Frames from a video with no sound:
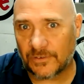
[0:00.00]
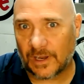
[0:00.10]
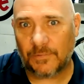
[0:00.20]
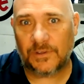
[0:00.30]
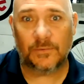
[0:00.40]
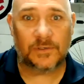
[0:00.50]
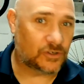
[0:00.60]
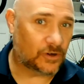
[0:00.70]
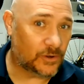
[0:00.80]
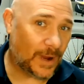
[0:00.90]
stuff with you and
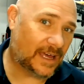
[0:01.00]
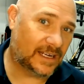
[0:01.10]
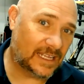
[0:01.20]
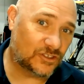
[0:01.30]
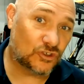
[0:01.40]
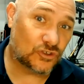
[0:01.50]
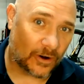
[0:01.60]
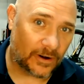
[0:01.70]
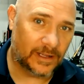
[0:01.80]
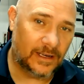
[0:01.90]
show you how to get
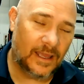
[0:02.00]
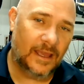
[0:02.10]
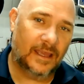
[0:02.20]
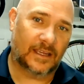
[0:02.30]
started